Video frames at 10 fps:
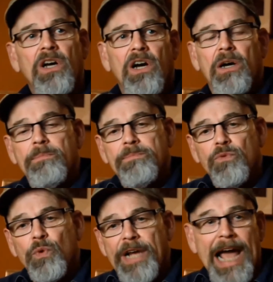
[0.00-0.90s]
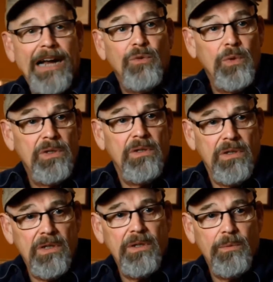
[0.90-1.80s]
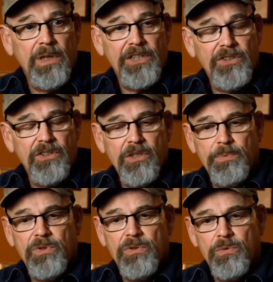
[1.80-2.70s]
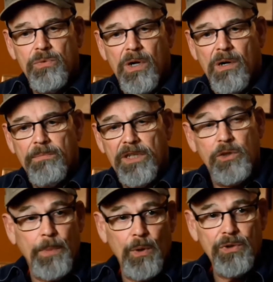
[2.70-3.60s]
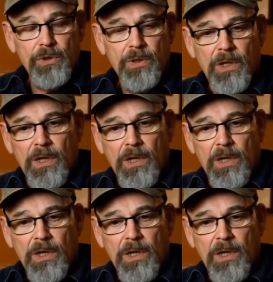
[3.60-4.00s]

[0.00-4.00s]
react in relationships to exposure,